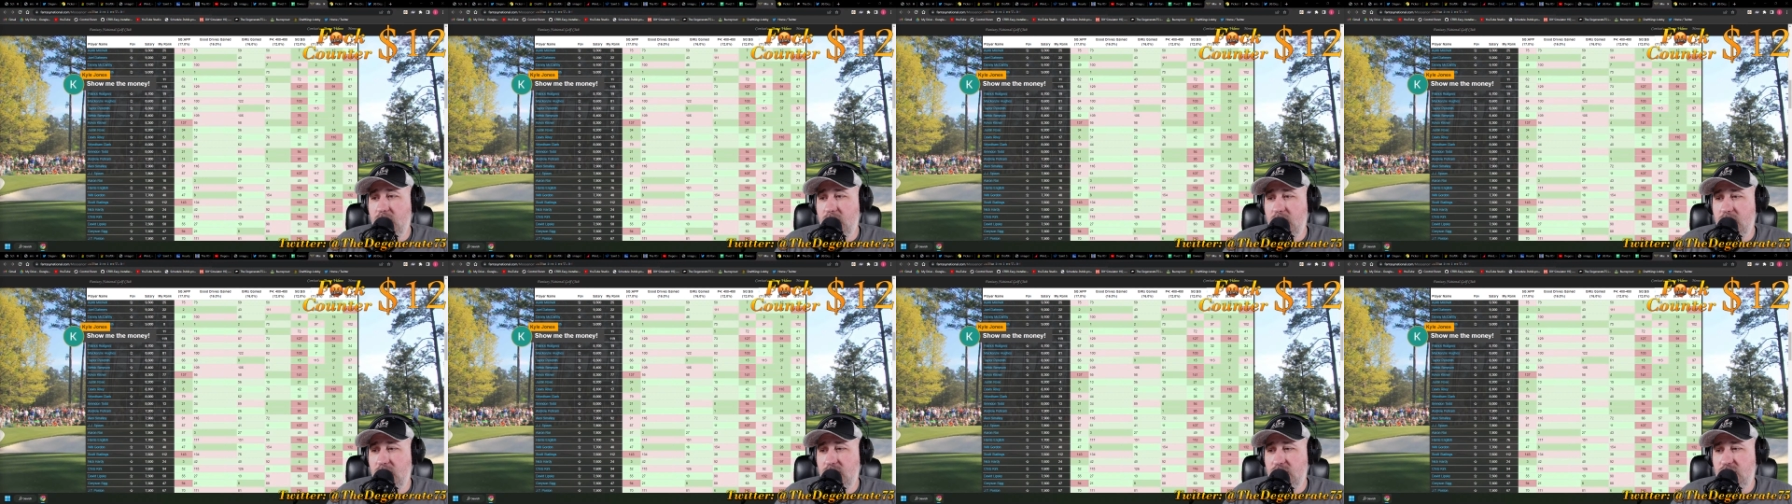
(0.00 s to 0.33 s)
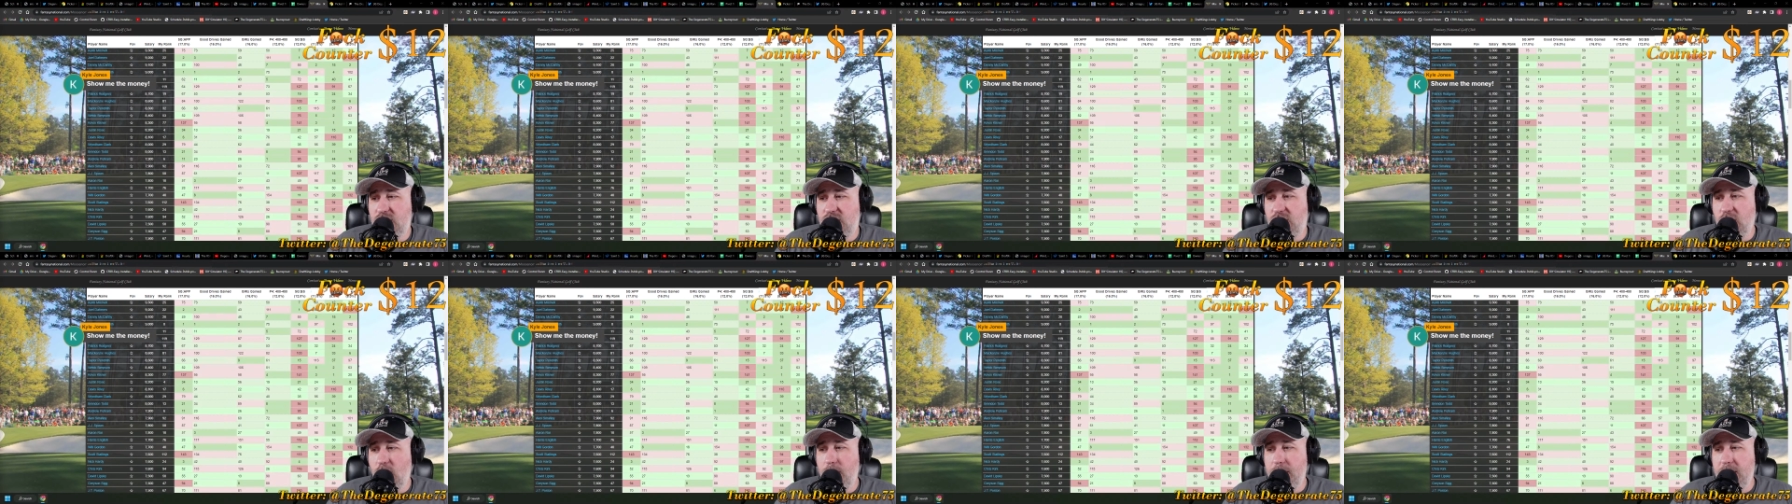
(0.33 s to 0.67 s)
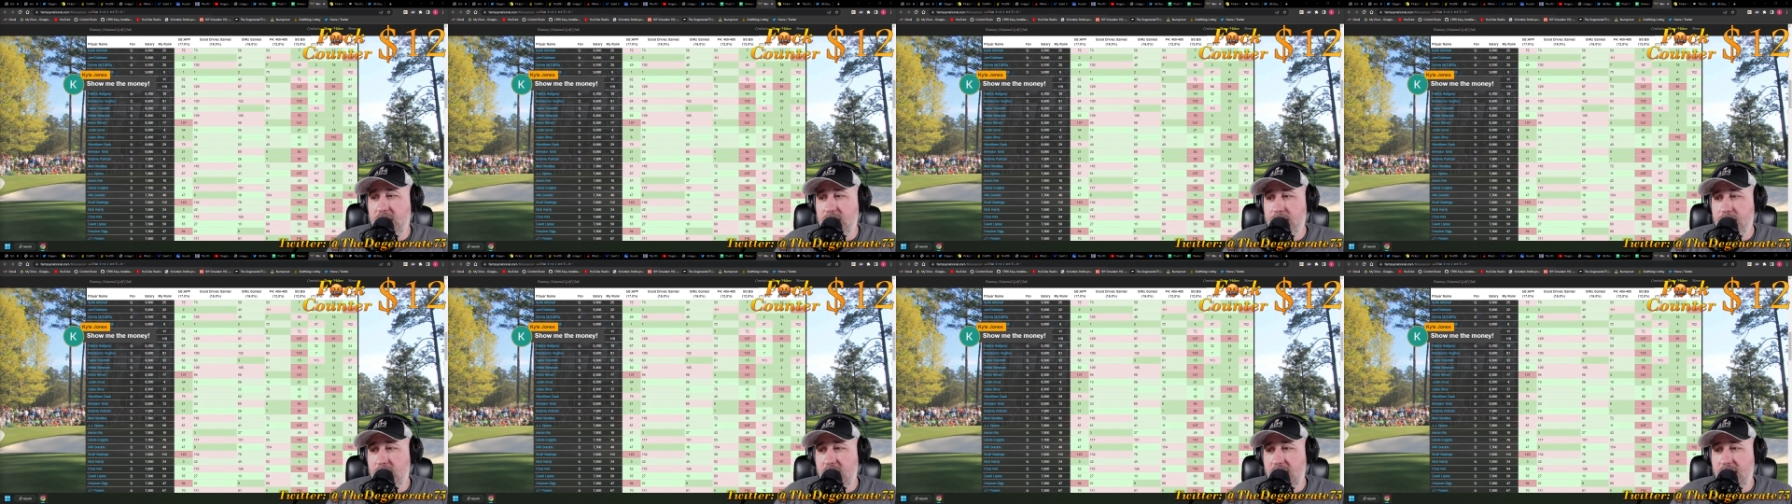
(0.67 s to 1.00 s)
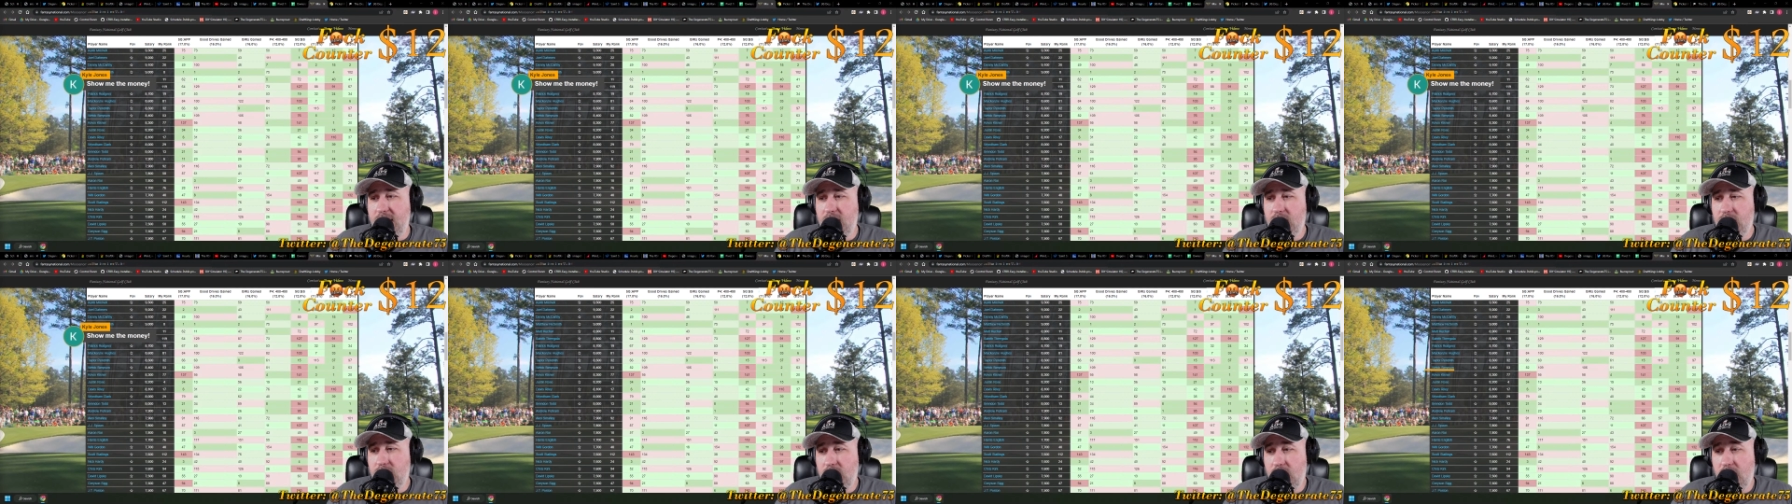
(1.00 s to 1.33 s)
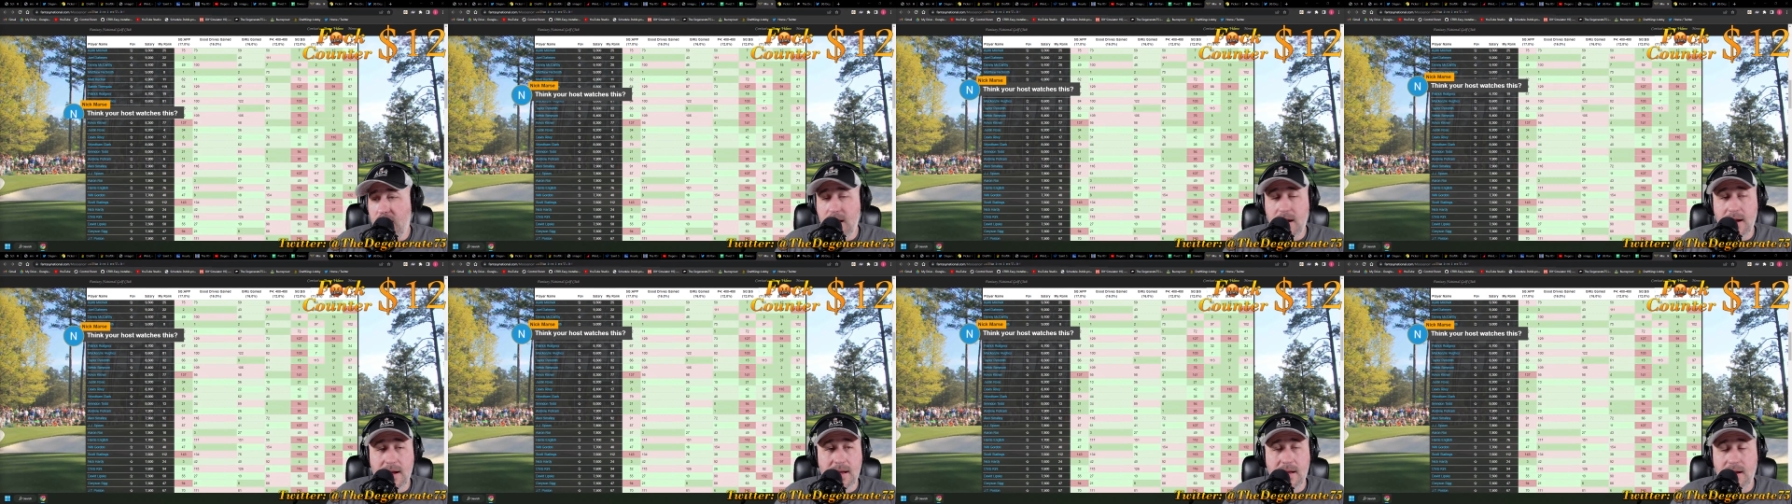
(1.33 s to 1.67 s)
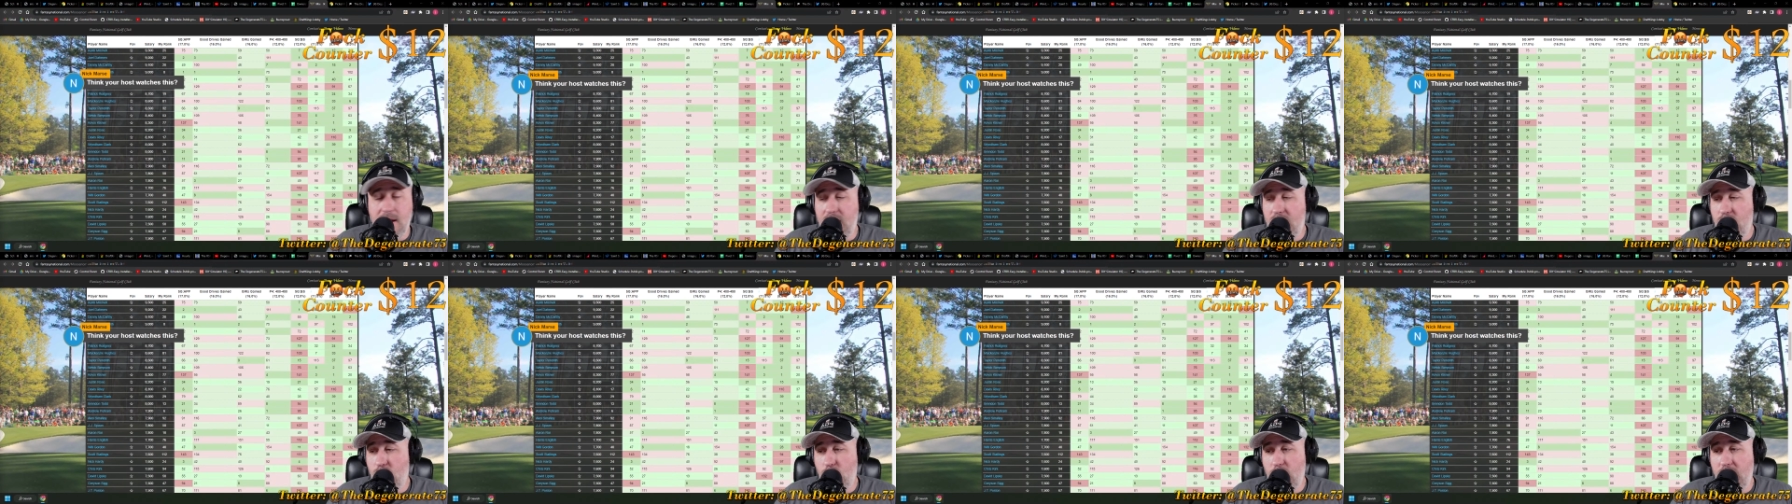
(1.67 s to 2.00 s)
Show me the money.
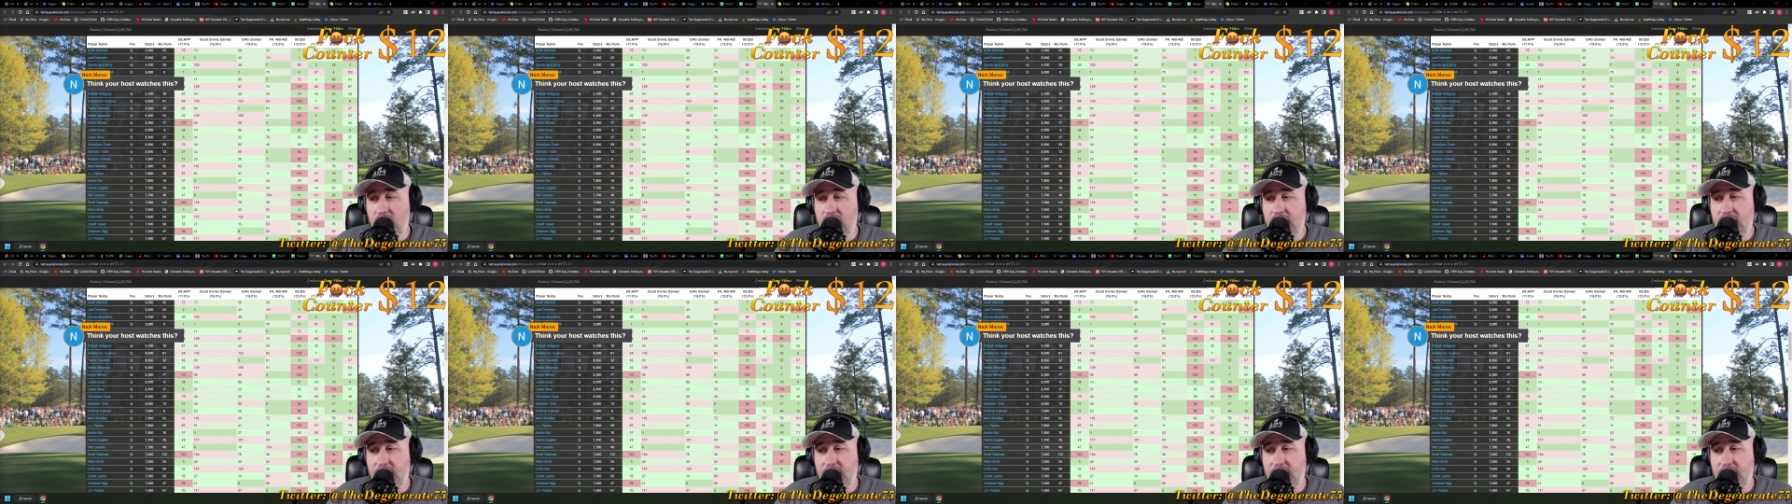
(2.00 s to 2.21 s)
Well,